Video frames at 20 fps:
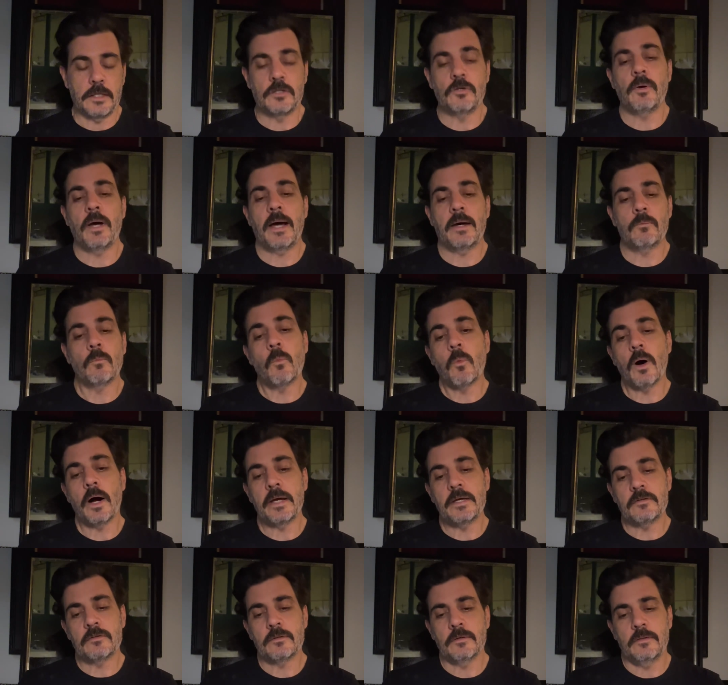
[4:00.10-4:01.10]
you add
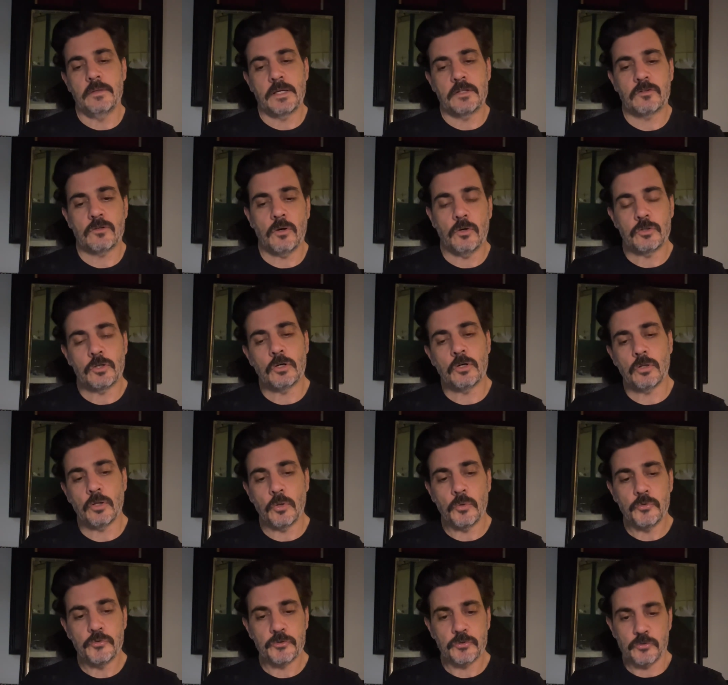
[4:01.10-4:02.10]
white, and that's called
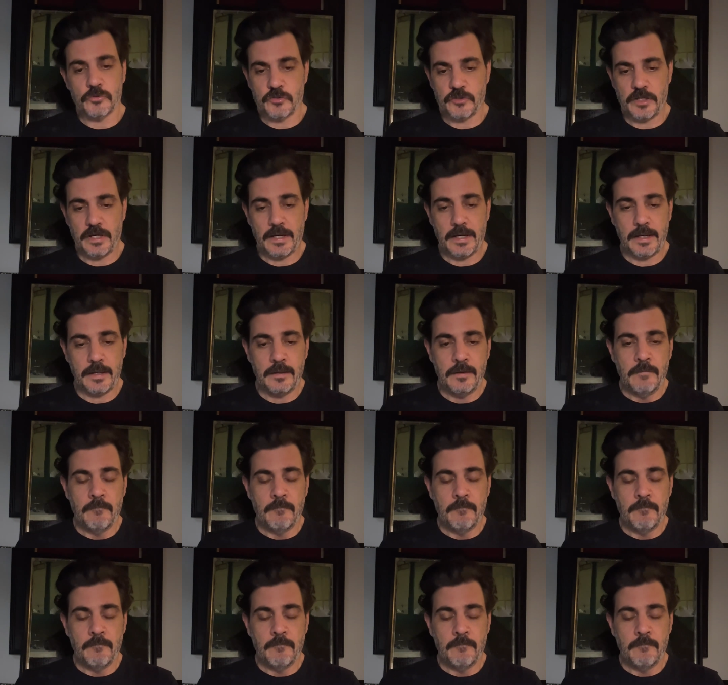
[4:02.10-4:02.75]
closed grisaille.